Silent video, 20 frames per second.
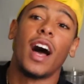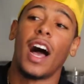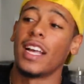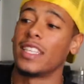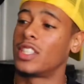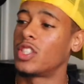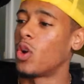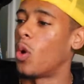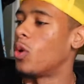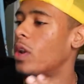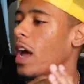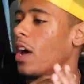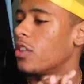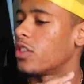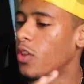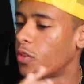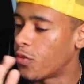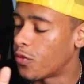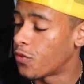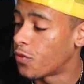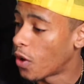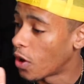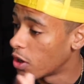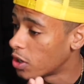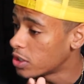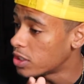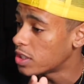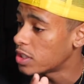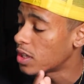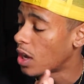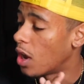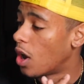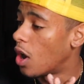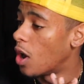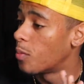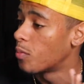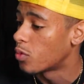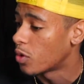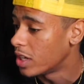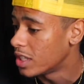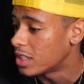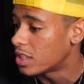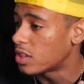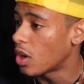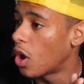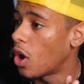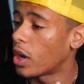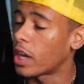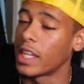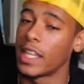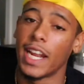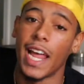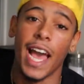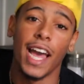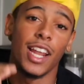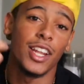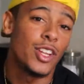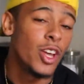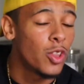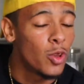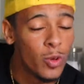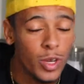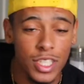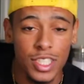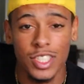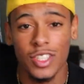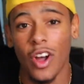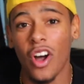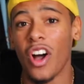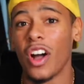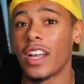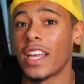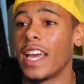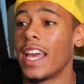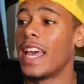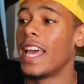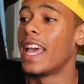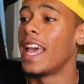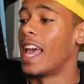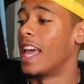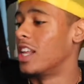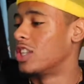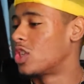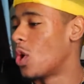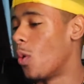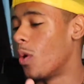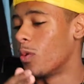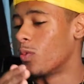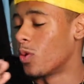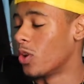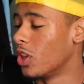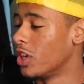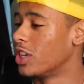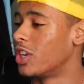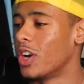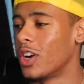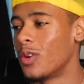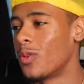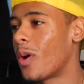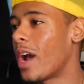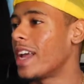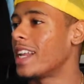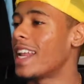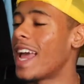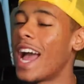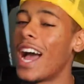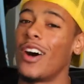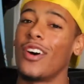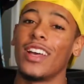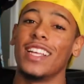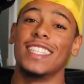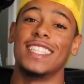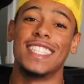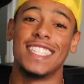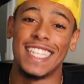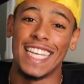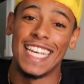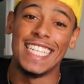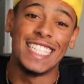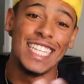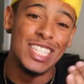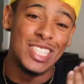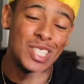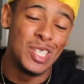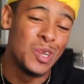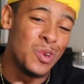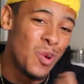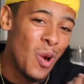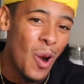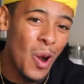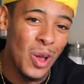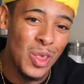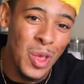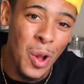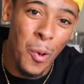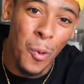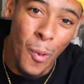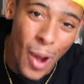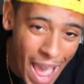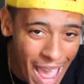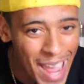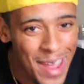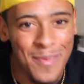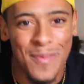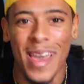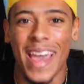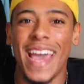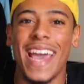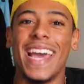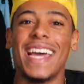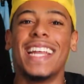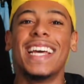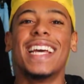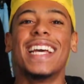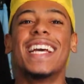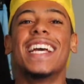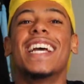I sold out the first restock, and then I had another restock, and it's going really good right now. It's season 2 on the way, man.